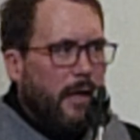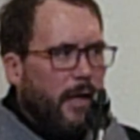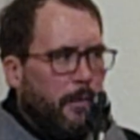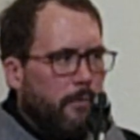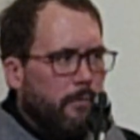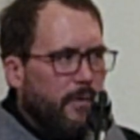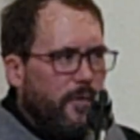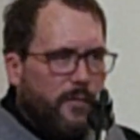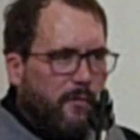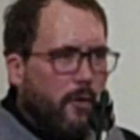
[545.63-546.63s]
If
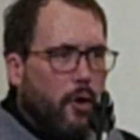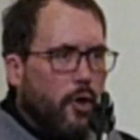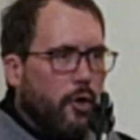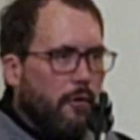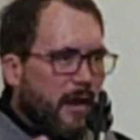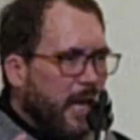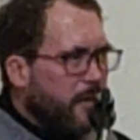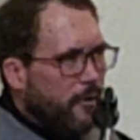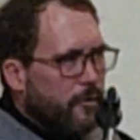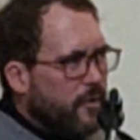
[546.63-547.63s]
you've ever heard
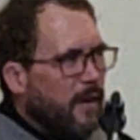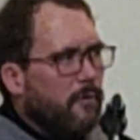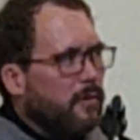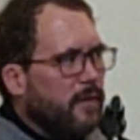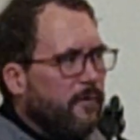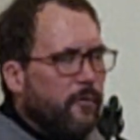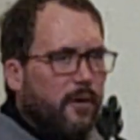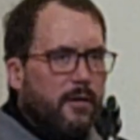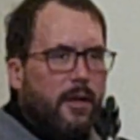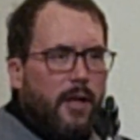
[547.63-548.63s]
Greek, there's several
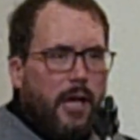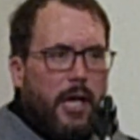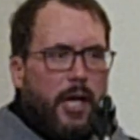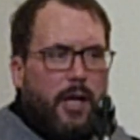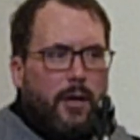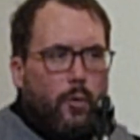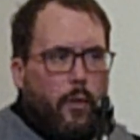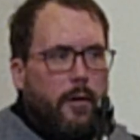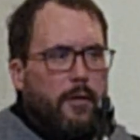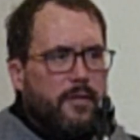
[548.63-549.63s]
different
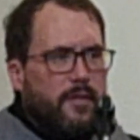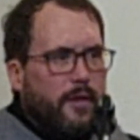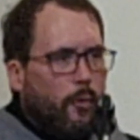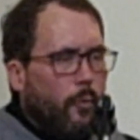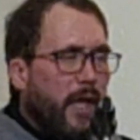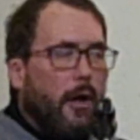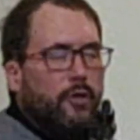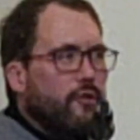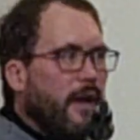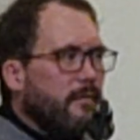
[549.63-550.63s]
words that we
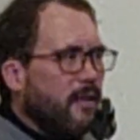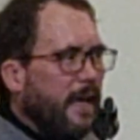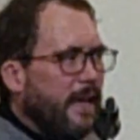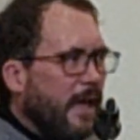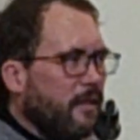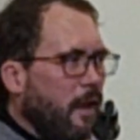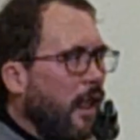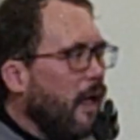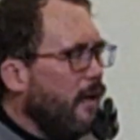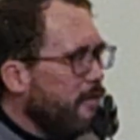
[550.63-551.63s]
all translate as
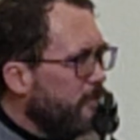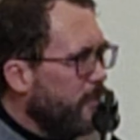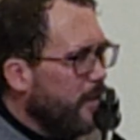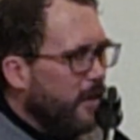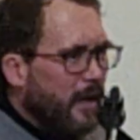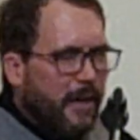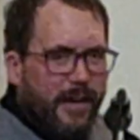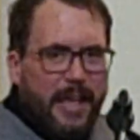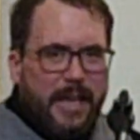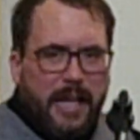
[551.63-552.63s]

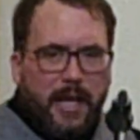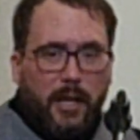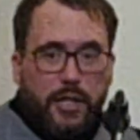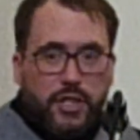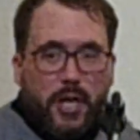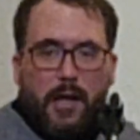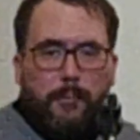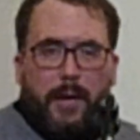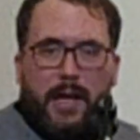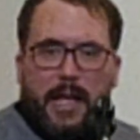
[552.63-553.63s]
love in English,
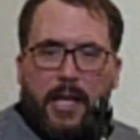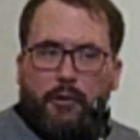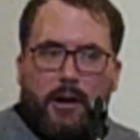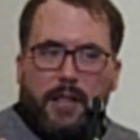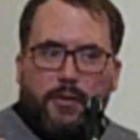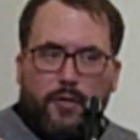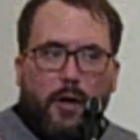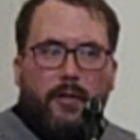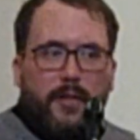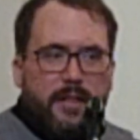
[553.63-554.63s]
but in Greek there's
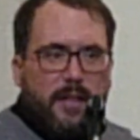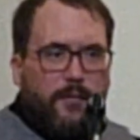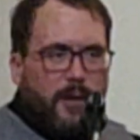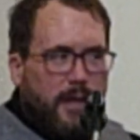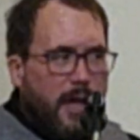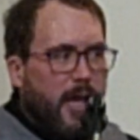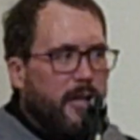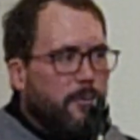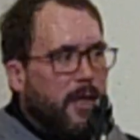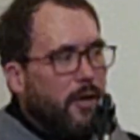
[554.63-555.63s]
all these different
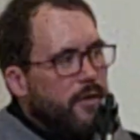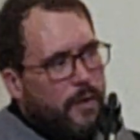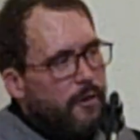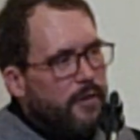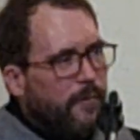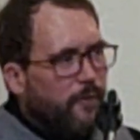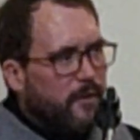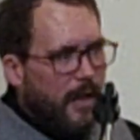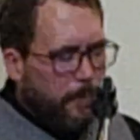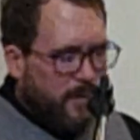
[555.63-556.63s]
kinds because there are different
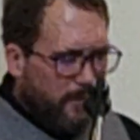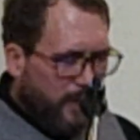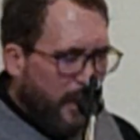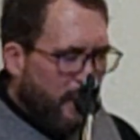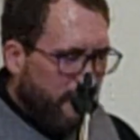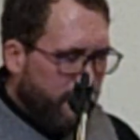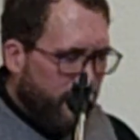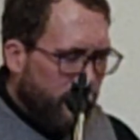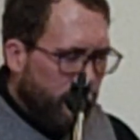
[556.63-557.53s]
types of love.